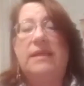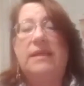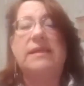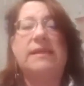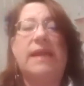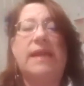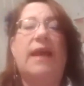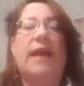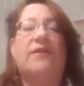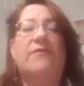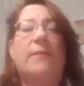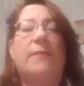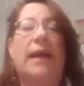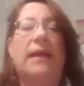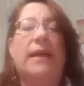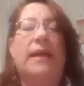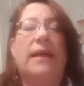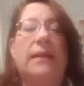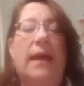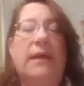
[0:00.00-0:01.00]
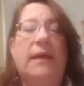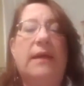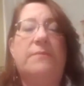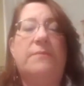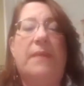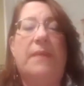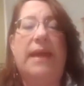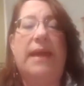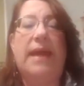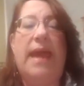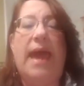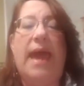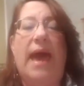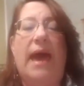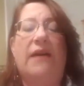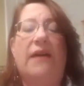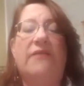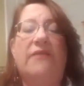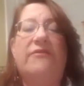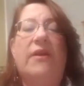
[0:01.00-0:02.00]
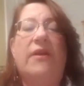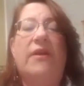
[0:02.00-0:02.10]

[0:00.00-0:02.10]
the side of my leg and my calf.